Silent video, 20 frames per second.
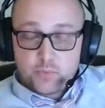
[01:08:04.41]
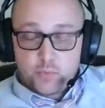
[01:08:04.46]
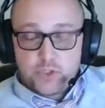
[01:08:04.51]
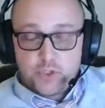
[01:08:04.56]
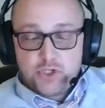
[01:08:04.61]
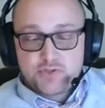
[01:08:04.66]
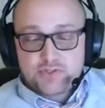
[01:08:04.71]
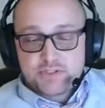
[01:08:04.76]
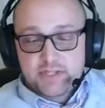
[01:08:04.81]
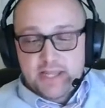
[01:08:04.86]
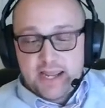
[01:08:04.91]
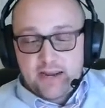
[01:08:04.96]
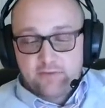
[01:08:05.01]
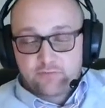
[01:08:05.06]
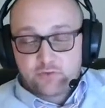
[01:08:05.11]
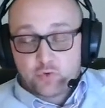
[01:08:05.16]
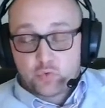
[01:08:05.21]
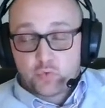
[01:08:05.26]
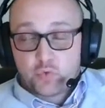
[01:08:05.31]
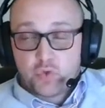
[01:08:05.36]
We used to
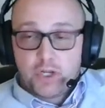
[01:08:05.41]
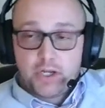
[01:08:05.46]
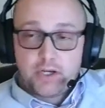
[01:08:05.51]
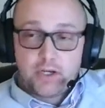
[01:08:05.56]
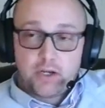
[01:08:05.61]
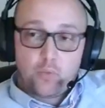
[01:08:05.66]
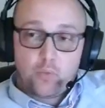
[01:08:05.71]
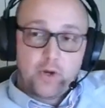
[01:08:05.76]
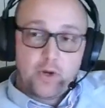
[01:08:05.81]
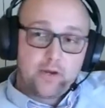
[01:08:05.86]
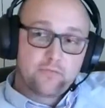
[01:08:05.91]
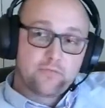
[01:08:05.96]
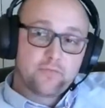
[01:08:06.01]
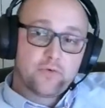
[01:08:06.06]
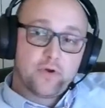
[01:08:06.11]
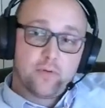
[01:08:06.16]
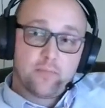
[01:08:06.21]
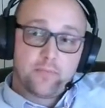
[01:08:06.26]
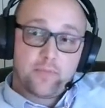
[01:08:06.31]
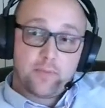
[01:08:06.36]
have to run away
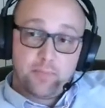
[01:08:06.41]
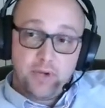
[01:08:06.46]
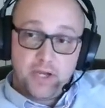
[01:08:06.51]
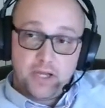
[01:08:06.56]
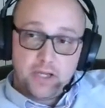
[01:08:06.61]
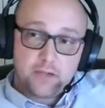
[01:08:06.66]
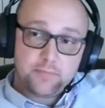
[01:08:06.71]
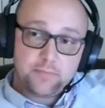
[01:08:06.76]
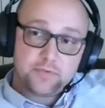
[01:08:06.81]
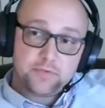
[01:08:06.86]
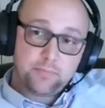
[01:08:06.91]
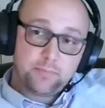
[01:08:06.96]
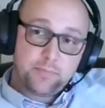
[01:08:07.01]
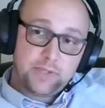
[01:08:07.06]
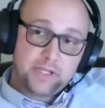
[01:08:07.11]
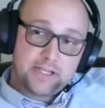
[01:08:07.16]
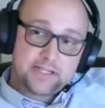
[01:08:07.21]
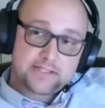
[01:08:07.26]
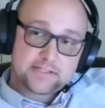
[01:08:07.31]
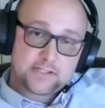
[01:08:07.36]
from the pubs
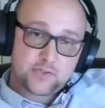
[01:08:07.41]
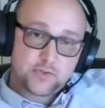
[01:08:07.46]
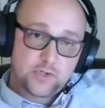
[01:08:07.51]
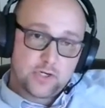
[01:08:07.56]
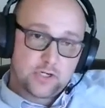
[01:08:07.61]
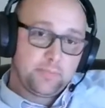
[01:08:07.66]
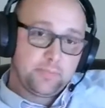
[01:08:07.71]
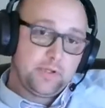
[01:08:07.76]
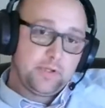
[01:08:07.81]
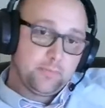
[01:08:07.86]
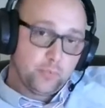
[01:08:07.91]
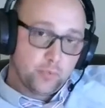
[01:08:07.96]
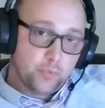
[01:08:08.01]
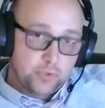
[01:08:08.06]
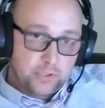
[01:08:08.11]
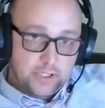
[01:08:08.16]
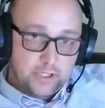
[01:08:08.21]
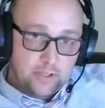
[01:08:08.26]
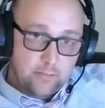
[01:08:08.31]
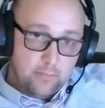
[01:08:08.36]
because the drunk people
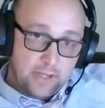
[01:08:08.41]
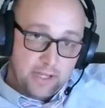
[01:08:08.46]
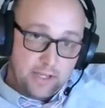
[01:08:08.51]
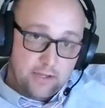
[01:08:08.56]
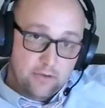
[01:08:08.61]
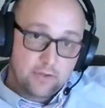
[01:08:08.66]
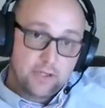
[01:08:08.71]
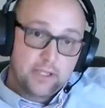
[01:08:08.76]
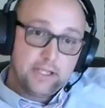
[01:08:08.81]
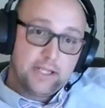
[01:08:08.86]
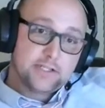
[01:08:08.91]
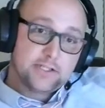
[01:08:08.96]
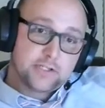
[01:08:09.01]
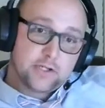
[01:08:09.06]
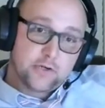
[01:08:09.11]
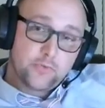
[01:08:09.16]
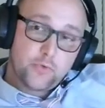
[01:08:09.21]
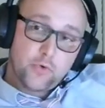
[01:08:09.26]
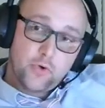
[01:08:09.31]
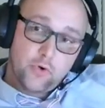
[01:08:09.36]
would come out,
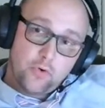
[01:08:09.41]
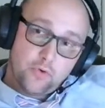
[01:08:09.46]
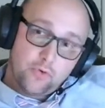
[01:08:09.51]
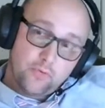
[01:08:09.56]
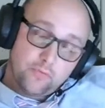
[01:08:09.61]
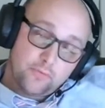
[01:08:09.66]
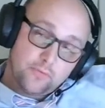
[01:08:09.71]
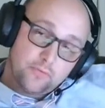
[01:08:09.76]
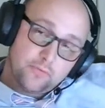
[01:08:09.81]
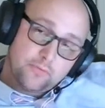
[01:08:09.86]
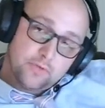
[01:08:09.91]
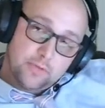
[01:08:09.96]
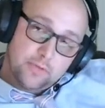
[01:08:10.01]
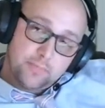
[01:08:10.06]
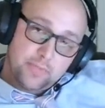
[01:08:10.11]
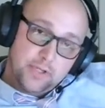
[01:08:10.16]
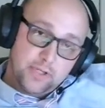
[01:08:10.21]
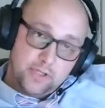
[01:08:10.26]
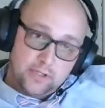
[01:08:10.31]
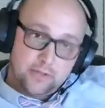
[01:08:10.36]
start throwing
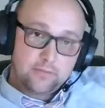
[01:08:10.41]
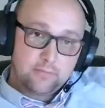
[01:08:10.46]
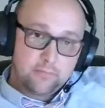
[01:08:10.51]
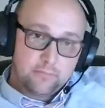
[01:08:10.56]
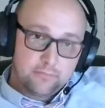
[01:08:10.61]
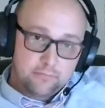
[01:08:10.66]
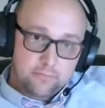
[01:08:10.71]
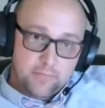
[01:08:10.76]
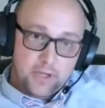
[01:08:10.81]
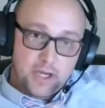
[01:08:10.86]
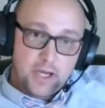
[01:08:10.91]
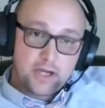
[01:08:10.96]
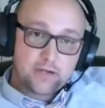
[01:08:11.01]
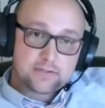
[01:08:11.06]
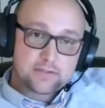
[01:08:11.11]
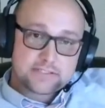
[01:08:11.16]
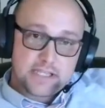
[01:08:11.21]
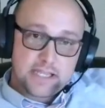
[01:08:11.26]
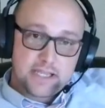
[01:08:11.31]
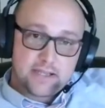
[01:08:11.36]
flipping
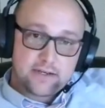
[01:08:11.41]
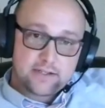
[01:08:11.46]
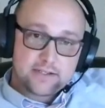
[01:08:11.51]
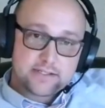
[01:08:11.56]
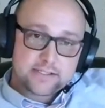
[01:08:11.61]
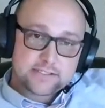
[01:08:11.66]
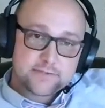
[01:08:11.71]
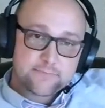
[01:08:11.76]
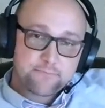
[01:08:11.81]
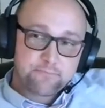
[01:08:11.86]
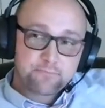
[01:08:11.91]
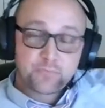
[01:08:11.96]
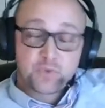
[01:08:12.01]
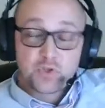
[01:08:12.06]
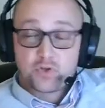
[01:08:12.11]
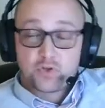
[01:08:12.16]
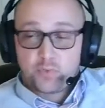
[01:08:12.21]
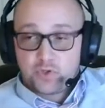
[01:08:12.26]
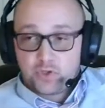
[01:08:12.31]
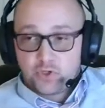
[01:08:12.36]
bottles at us.
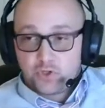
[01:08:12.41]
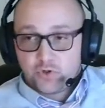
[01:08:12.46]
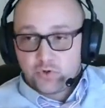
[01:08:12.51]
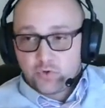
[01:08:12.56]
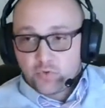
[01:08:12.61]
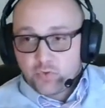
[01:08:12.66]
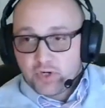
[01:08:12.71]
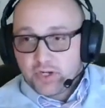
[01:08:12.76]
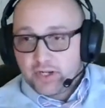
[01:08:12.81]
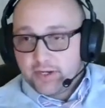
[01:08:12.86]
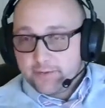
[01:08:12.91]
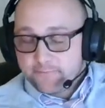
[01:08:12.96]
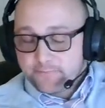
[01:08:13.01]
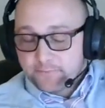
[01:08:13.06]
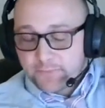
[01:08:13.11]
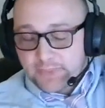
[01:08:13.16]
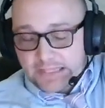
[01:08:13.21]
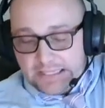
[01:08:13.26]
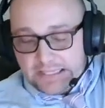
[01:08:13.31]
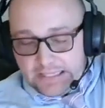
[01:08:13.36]
So we learned to run.
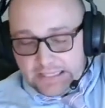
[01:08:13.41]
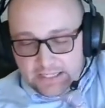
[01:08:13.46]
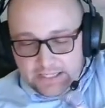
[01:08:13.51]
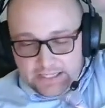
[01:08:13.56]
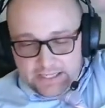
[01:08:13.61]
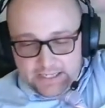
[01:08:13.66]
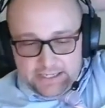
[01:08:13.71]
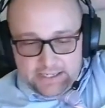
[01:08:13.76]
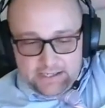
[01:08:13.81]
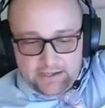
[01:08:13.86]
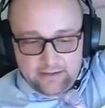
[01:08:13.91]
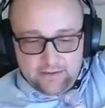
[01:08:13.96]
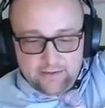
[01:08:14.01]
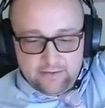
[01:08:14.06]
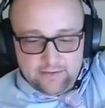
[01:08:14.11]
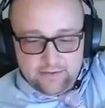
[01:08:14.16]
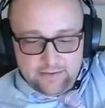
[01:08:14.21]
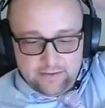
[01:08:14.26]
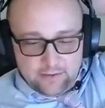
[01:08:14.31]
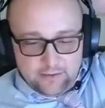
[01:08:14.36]

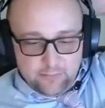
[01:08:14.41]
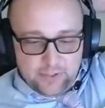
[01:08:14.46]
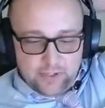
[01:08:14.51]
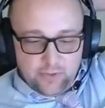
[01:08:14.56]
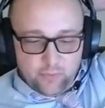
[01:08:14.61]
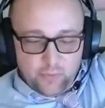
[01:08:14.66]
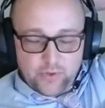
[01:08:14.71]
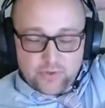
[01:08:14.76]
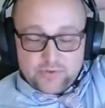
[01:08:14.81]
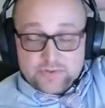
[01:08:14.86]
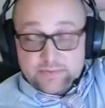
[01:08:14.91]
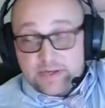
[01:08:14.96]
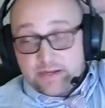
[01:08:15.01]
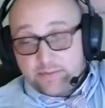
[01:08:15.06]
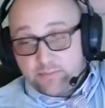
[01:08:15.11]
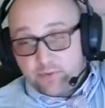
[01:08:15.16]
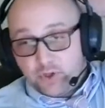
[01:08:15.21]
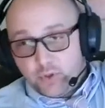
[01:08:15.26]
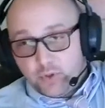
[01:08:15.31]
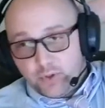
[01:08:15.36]
But when it was me
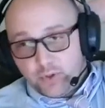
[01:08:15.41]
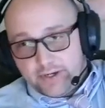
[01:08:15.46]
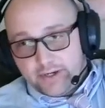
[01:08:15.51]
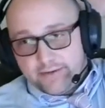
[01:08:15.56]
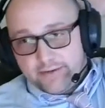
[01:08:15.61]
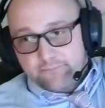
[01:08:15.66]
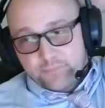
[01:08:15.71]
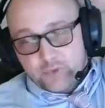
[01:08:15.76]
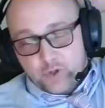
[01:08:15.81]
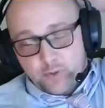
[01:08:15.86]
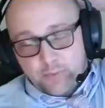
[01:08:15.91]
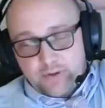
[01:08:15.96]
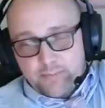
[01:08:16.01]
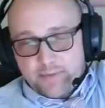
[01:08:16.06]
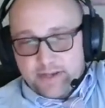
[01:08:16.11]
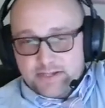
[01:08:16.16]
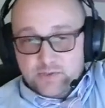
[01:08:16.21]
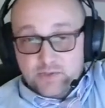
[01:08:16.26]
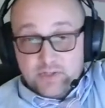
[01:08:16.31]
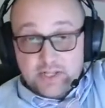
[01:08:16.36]
and Malloy, nobody
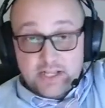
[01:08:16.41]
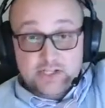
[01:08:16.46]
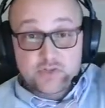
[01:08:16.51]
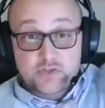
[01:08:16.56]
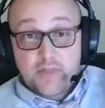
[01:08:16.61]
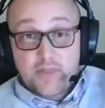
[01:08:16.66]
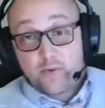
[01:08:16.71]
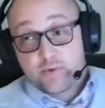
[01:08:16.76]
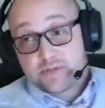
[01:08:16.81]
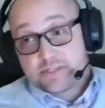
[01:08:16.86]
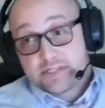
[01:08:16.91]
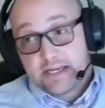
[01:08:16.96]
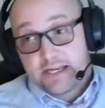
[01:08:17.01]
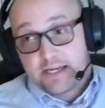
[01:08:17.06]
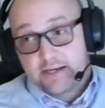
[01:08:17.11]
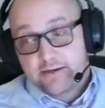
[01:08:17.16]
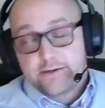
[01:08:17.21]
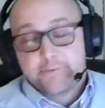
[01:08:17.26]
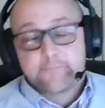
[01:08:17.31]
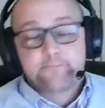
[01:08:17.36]
messed with us. So that was
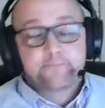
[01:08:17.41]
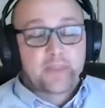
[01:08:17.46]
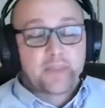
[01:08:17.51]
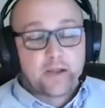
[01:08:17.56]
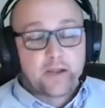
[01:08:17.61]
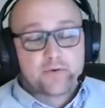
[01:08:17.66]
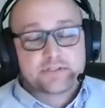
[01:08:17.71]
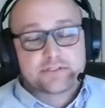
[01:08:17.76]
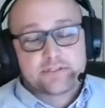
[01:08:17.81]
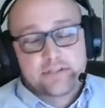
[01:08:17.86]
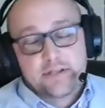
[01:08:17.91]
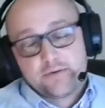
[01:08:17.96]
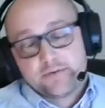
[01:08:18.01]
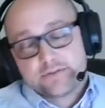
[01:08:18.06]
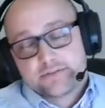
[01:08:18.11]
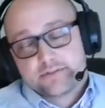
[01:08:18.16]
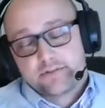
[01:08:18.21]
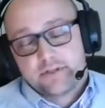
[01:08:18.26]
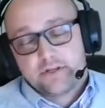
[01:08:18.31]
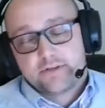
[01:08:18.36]
neat. That was
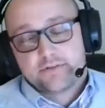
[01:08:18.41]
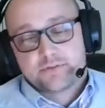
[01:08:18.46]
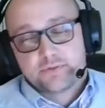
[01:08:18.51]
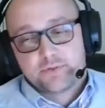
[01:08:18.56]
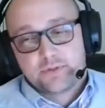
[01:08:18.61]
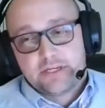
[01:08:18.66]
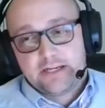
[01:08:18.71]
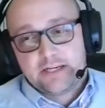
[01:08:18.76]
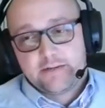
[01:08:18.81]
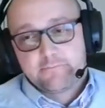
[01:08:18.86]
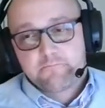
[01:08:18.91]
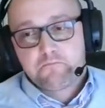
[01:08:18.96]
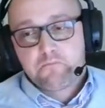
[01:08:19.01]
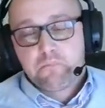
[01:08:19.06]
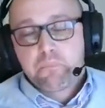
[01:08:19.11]
really neat.